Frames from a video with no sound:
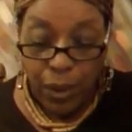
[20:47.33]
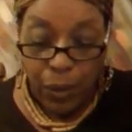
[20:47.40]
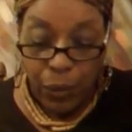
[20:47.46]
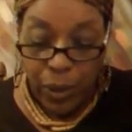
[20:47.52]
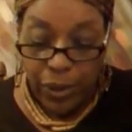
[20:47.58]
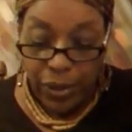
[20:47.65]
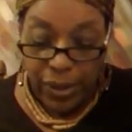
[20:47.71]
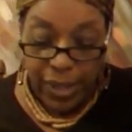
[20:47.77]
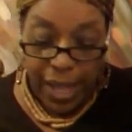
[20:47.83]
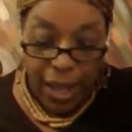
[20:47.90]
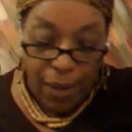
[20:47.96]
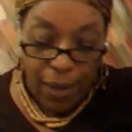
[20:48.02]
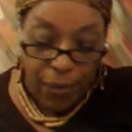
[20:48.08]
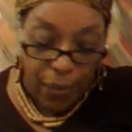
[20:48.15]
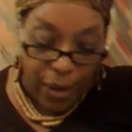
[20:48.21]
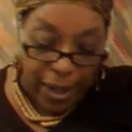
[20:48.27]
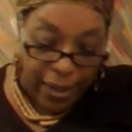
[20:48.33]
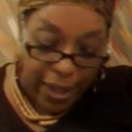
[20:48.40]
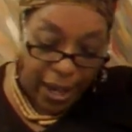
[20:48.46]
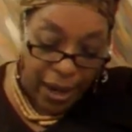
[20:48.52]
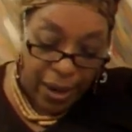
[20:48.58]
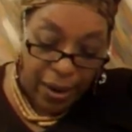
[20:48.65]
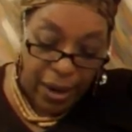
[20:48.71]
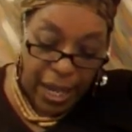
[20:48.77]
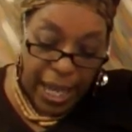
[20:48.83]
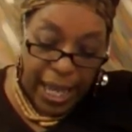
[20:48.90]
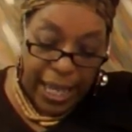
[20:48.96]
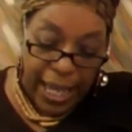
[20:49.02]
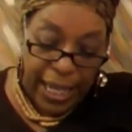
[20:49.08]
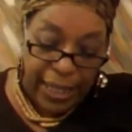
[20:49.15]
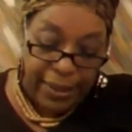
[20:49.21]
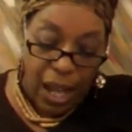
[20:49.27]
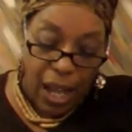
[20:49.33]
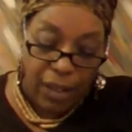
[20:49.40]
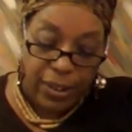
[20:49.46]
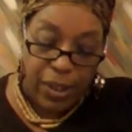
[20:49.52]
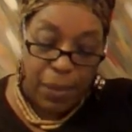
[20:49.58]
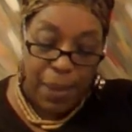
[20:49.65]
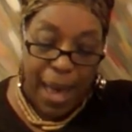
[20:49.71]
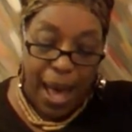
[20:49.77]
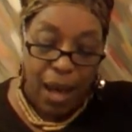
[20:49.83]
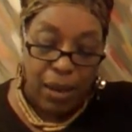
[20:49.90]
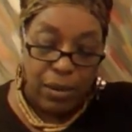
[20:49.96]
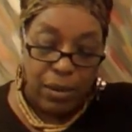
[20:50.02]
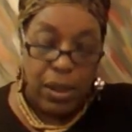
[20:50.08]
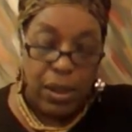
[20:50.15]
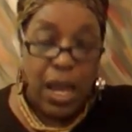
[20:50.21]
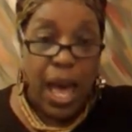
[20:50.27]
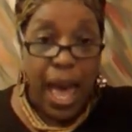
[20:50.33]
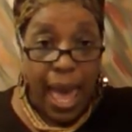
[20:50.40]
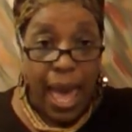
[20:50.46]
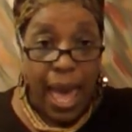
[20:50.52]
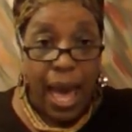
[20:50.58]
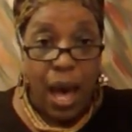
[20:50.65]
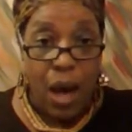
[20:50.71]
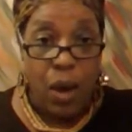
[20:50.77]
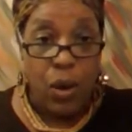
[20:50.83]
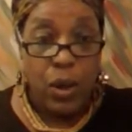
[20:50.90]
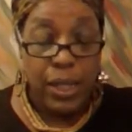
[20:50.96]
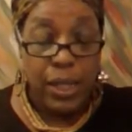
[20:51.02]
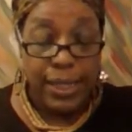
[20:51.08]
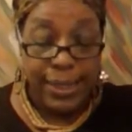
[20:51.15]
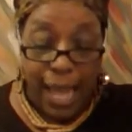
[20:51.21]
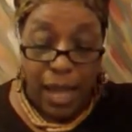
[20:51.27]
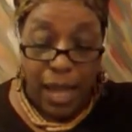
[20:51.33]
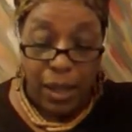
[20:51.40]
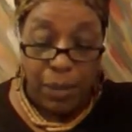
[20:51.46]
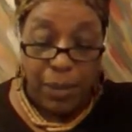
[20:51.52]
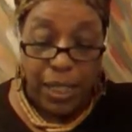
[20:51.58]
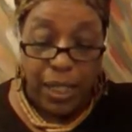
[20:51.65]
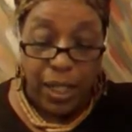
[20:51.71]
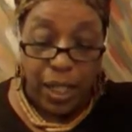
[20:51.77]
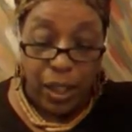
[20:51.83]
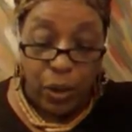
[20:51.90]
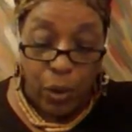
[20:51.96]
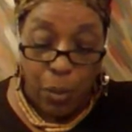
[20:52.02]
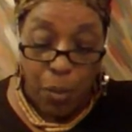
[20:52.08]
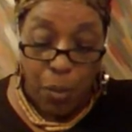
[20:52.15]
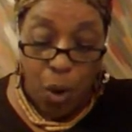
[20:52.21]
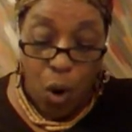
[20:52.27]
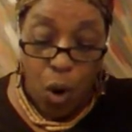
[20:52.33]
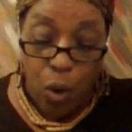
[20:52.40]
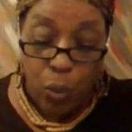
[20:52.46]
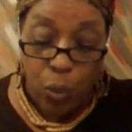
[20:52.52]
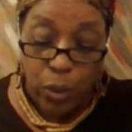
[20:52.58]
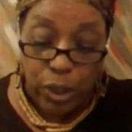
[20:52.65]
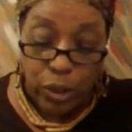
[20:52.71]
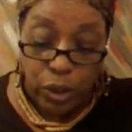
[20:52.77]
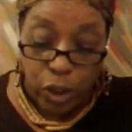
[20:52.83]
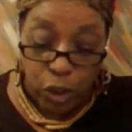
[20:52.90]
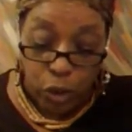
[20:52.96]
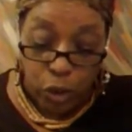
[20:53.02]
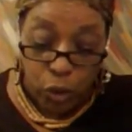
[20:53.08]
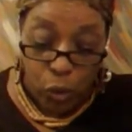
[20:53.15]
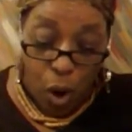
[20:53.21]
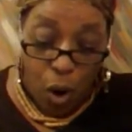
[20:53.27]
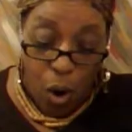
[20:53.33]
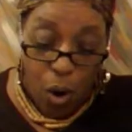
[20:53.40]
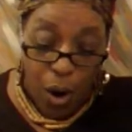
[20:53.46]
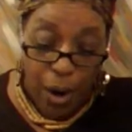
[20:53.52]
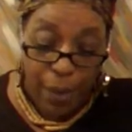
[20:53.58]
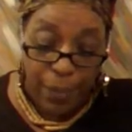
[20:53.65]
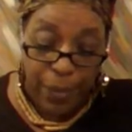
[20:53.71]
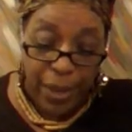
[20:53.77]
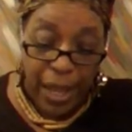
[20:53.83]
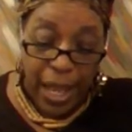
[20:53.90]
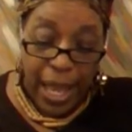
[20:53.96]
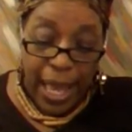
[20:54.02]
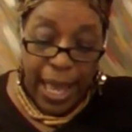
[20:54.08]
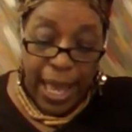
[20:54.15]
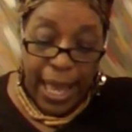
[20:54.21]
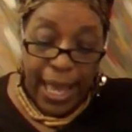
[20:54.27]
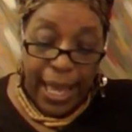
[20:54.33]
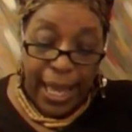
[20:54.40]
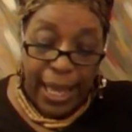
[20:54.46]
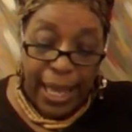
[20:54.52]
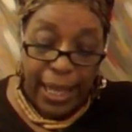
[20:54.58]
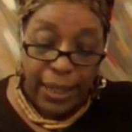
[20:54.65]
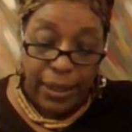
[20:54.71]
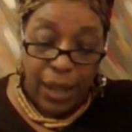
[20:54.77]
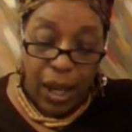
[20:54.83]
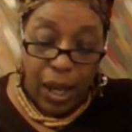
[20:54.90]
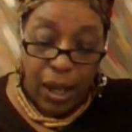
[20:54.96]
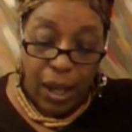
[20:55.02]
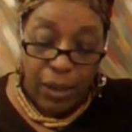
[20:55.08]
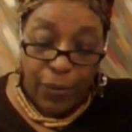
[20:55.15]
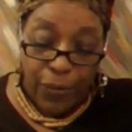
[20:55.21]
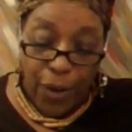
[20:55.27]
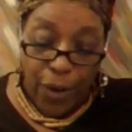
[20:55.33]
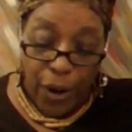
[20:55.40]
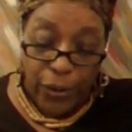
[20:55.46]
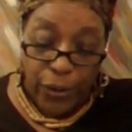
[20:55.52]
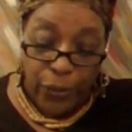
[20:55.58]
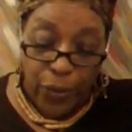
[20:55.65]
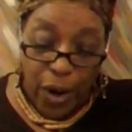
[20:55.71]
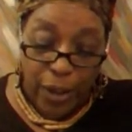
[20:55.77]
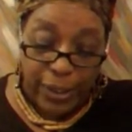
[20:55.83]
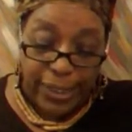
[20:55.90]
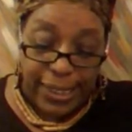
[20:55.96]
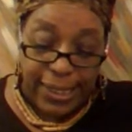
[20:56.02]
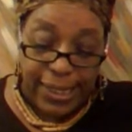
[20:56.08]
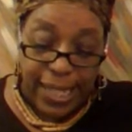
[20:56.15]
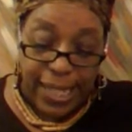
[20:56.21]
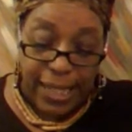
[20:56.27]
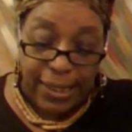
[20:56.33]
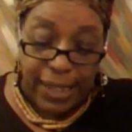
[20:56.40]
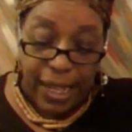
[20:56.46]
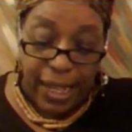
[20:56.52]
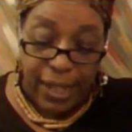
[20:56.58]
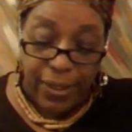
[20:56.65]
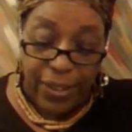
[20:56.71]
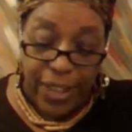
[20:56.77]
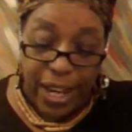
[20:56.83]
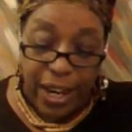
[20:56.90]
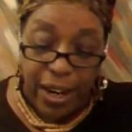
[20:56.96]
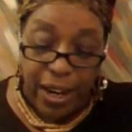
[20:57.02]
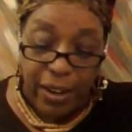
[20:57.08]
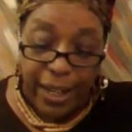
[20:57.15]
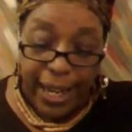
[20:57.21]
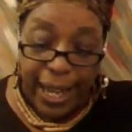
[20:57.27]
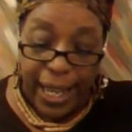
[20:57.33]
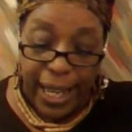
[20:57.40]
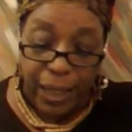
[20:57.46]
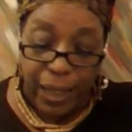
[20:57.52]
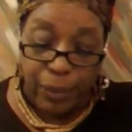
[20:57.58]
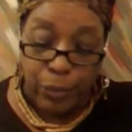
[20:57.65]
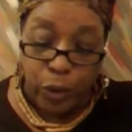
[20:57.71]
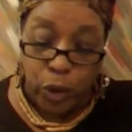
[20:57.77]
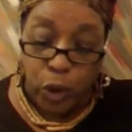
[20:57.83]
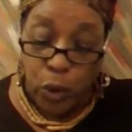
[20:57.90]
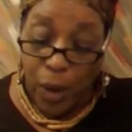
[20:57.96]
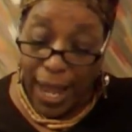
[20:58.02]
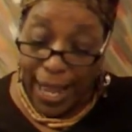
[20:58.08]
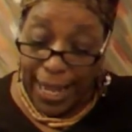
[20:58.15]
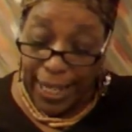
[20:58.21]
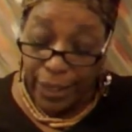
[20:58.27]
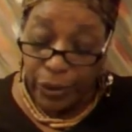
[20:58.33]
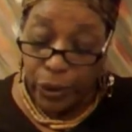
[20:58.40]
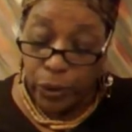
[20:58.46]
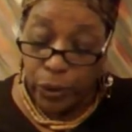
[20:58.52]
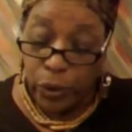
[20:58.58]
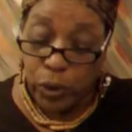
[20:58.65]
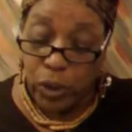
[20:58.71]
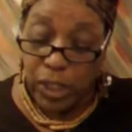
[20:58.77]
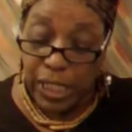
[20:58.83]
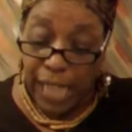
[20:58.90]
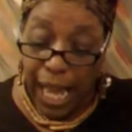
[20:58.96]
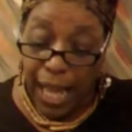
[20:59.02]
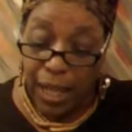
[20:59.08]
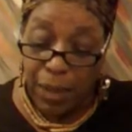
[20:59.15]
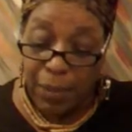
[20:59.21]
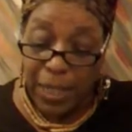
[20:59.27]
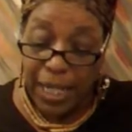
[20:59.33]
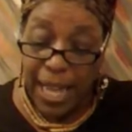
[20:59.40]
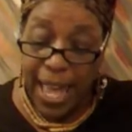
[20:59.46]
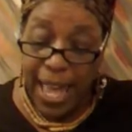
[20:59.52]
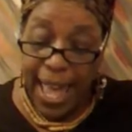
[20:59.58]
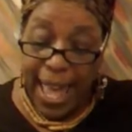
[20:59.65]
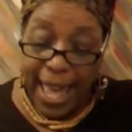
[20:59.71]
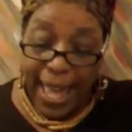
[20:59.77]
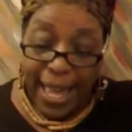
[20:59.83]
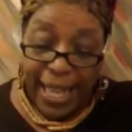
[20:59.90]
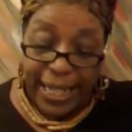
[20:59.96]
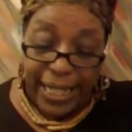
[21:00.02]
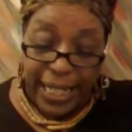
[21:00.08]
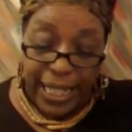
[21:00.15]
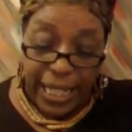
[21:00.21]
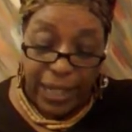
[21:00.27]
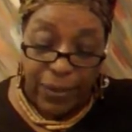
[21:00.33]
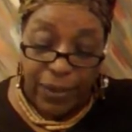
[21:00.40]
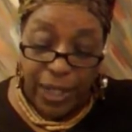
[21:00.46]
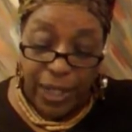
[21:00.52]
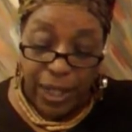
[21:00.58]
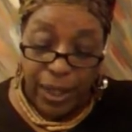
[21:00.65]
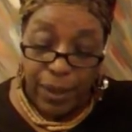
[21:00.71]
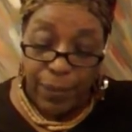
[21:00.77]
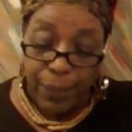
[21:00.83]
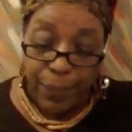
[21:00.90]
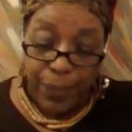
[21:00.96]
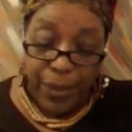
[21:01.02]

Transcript: we are just halfway there, it talks about how Solomon and Gomorrah was destroyed. And uh, the first verse it says, And there came two angels to Solomon at even,